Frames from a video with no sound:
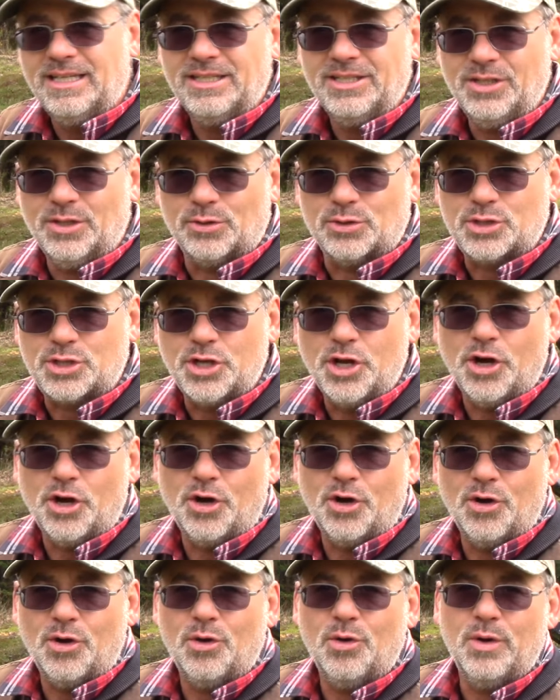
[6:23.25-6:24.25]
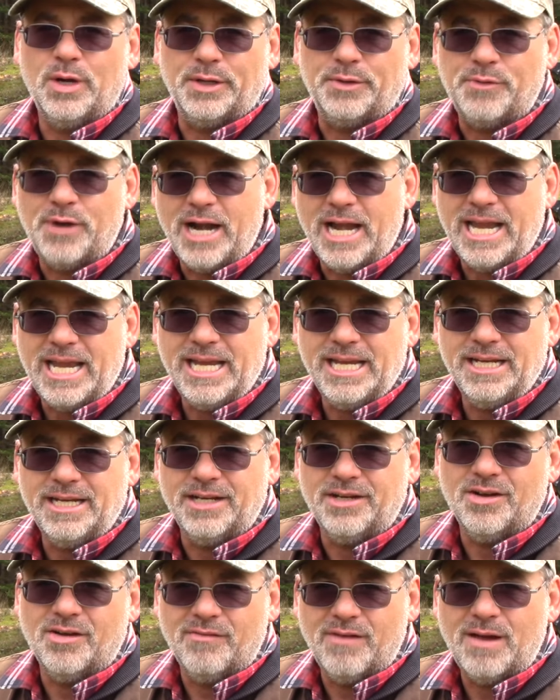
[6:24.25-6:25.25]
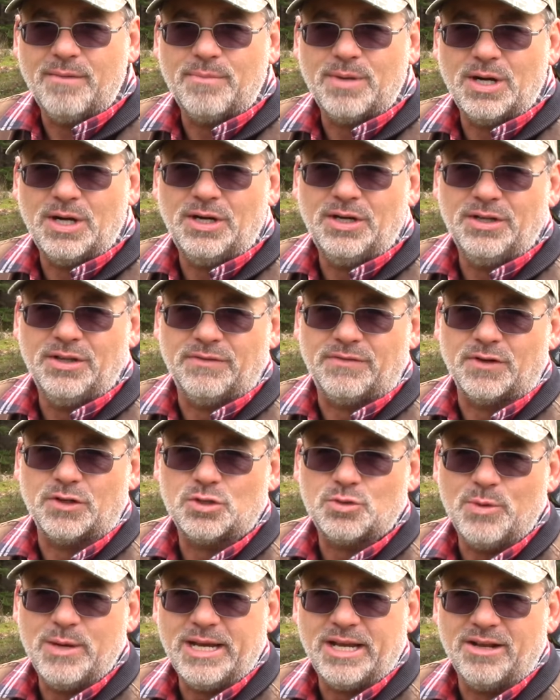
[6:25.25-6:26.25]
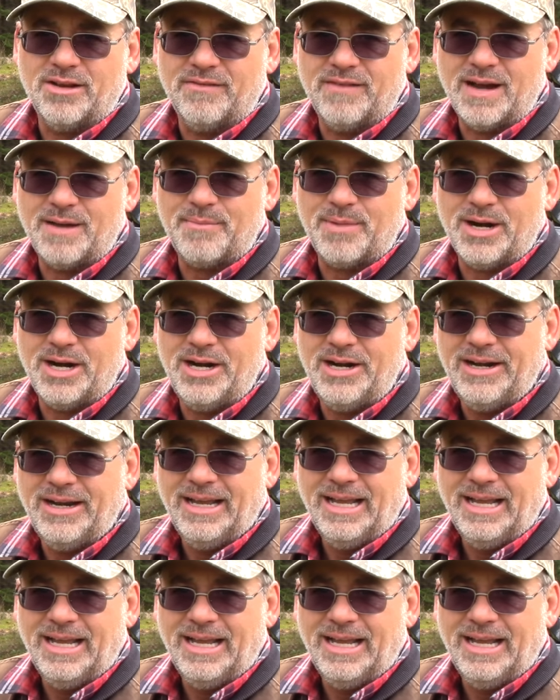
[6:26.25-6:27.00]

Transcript: you know snow and rain in November the first week of November